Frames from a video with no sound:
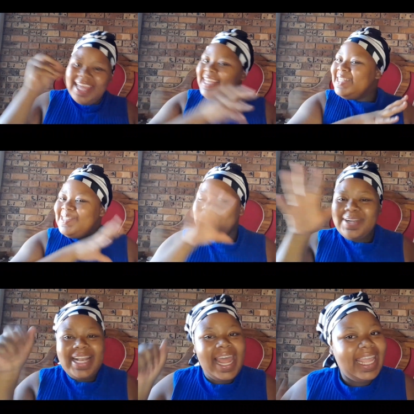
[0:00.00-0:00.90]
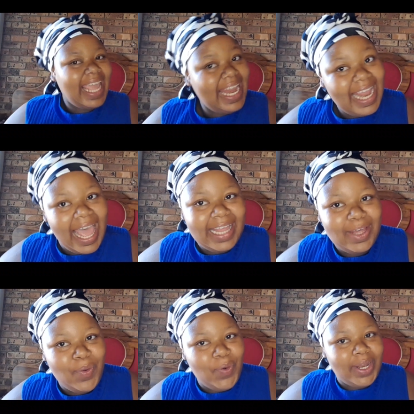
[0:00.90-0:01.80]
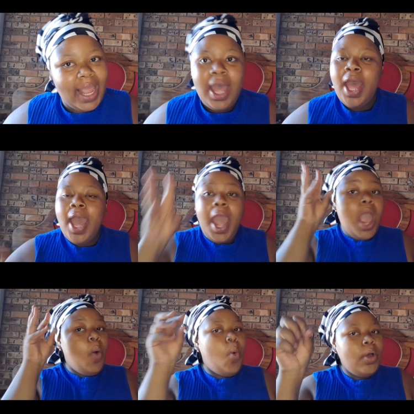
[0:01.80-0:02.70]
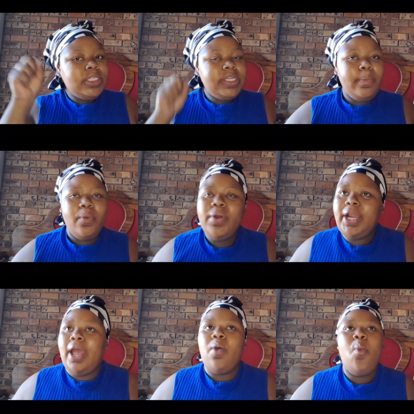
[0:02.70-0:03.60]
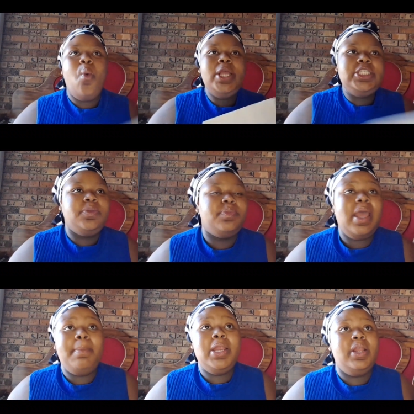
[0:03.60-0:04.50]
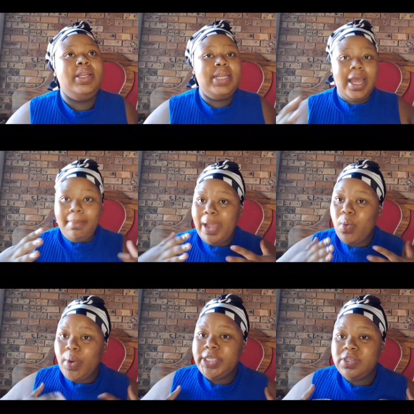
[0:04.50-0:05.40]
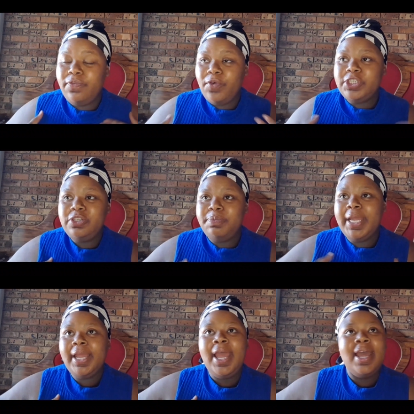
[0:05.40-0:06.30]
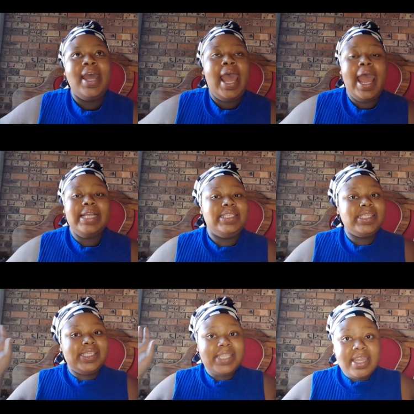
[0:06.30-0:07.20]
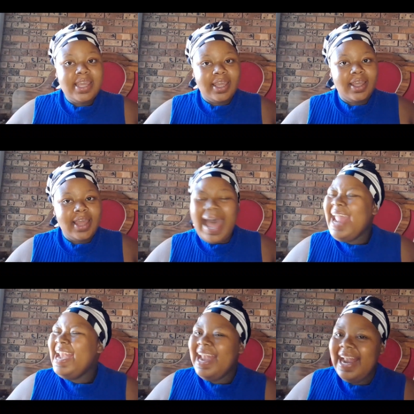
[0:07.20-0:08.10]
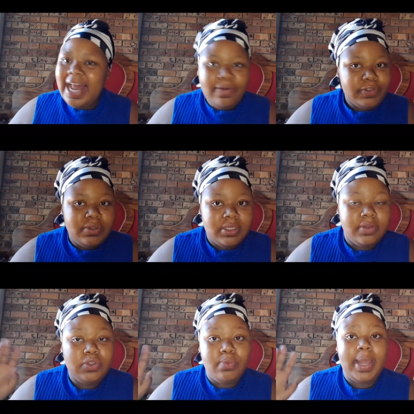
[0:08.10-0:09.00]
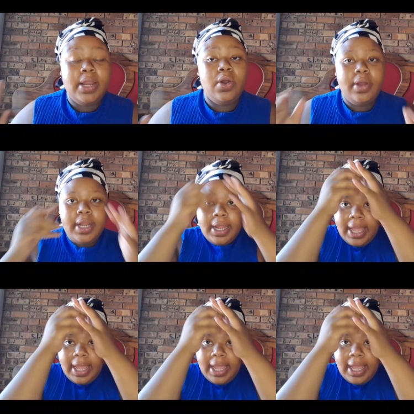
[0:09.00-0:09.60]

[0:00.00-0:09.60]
is not like any other warrior. A worship warrior, worship. I mean, now my ways of worshiping, it's singing. I love to sing to my Lord,